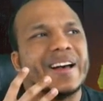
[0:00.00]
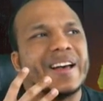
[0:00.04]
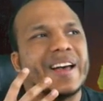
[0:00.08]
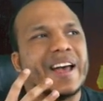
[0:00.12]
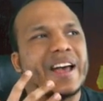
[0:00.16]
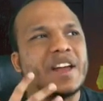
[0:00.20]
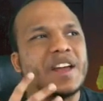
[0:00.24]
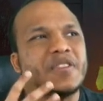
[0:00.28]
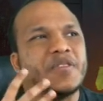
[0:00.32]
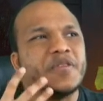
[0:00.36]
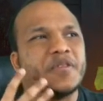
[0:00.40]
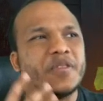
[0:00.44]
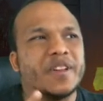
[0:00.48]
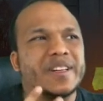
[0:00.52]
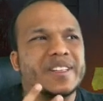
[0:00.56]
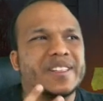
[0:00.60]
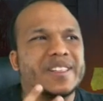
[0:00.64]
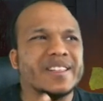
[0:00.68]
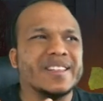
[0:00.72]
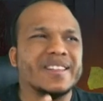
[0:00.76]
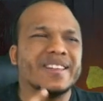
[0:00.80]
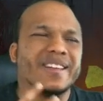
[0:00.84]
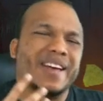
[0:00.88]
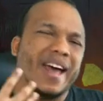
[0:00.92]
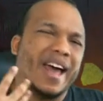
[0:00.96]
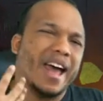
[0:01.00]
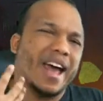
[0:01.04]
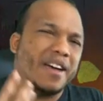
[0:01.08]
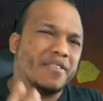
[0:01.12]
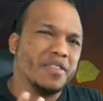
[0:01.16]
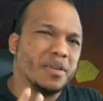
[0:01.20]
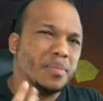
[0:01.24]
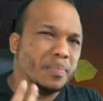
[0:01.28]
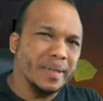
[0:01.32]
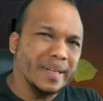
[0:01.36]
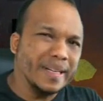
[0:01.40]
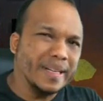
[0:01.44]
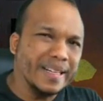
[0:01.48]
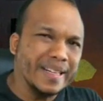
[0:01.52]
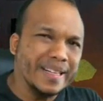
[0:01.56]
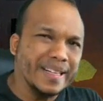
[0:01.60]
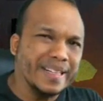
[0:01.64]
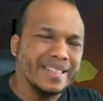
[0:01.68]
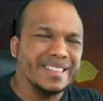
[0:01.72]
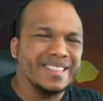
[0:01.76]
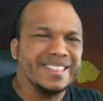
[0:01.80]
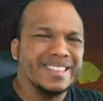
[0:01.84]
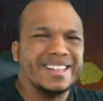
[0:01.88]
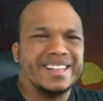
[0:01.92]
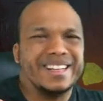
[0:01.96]
inflicting heavy
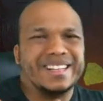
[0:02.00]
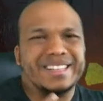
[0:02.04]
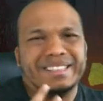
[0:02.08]
bleeding,